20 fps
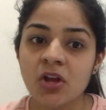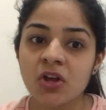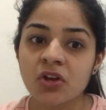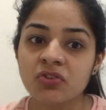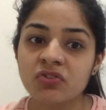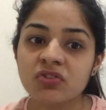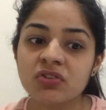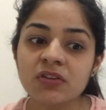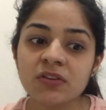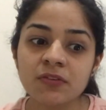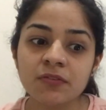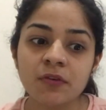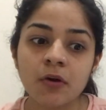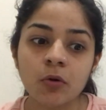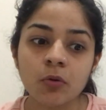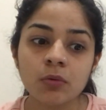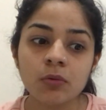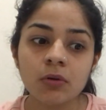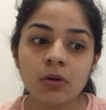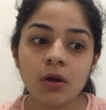she just
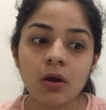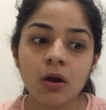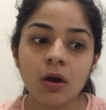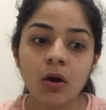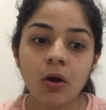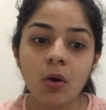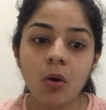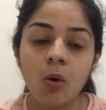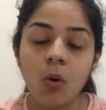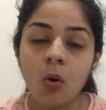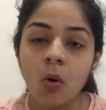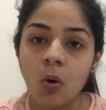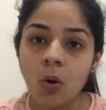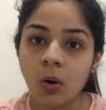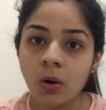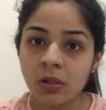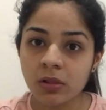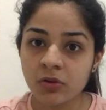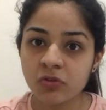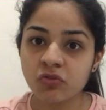found
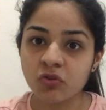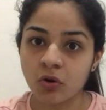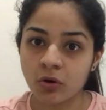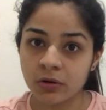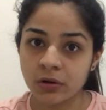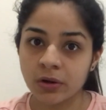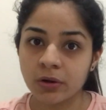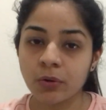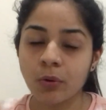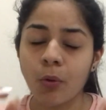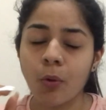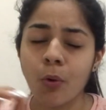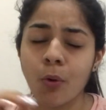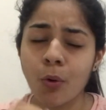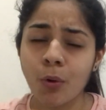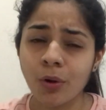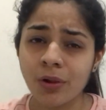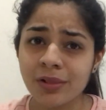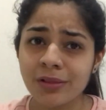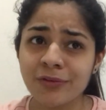all the chocolate,
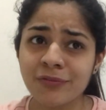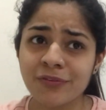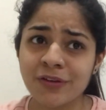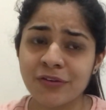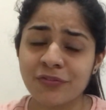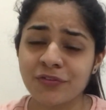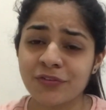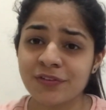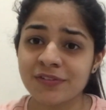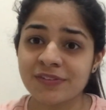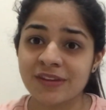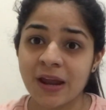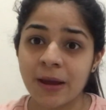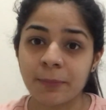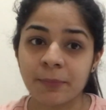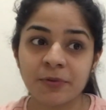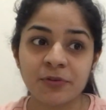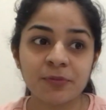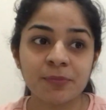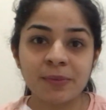all the wafers
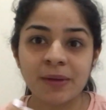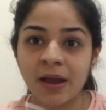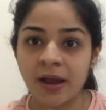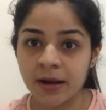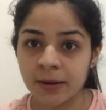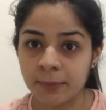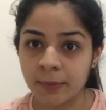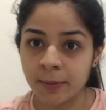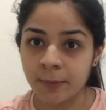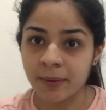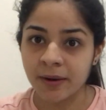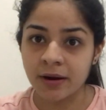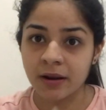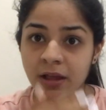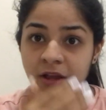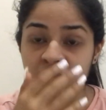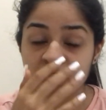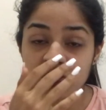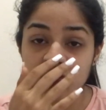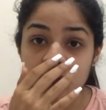wrappers behind my bed,
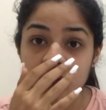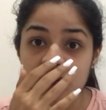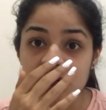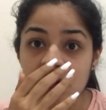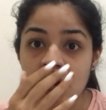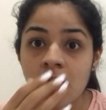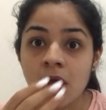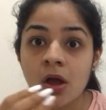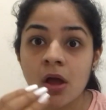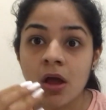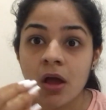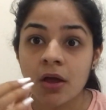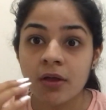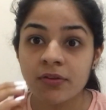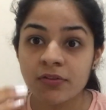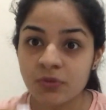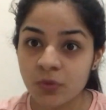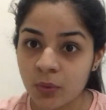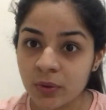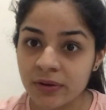and she was
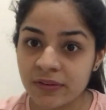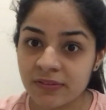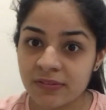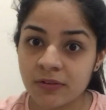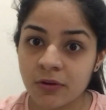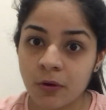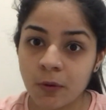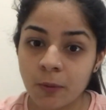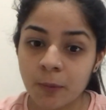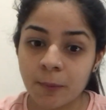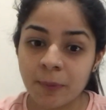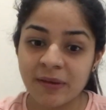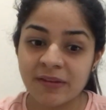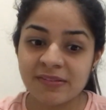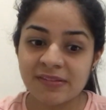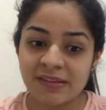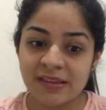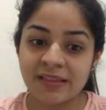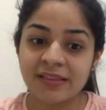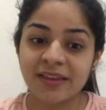so disturbed by
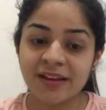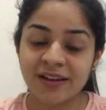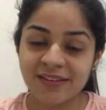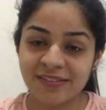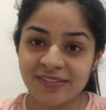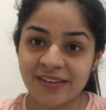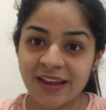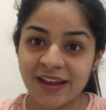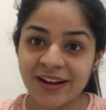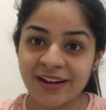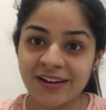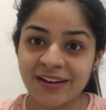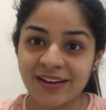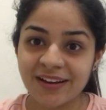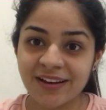seeing that sight.